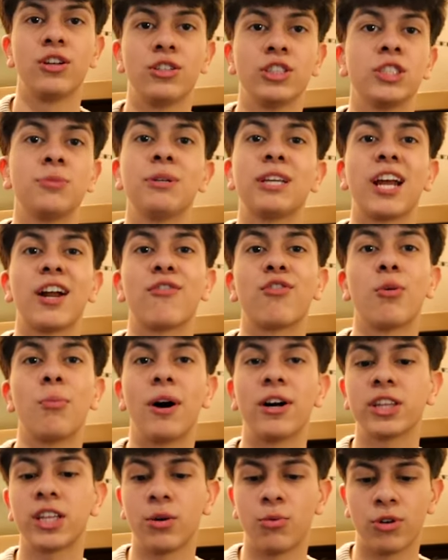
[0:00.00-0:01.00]
Just be careful
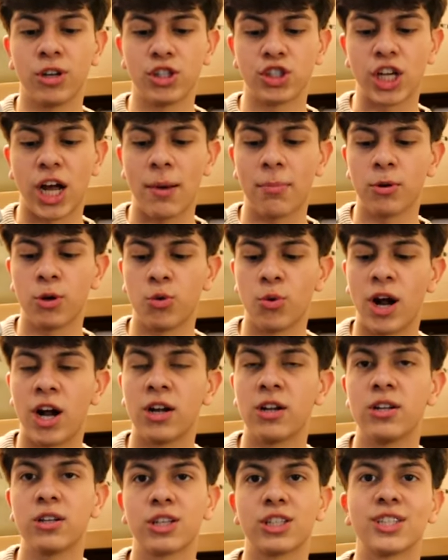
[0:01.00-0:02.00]
about that when you're shopping
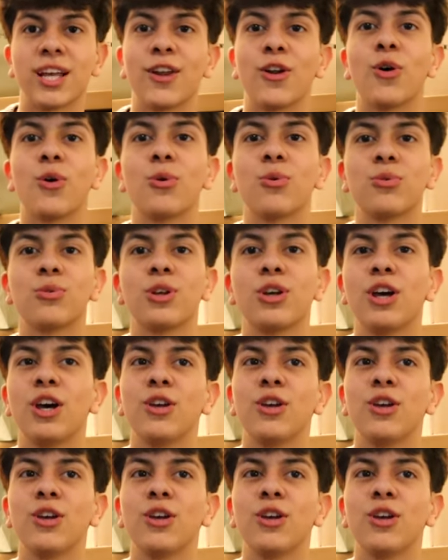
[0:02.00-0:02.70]
around, because I know